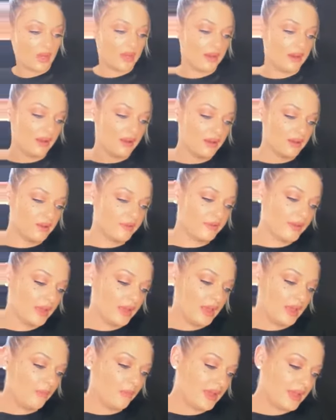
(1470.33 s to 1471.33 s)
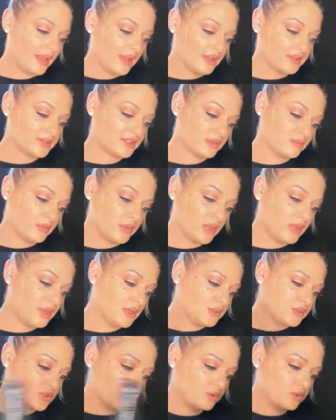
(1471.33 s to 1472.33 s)
one of my custom
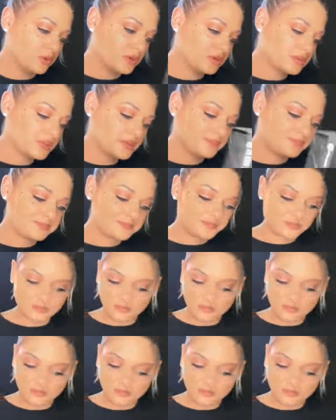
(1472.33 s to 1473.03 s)
tools.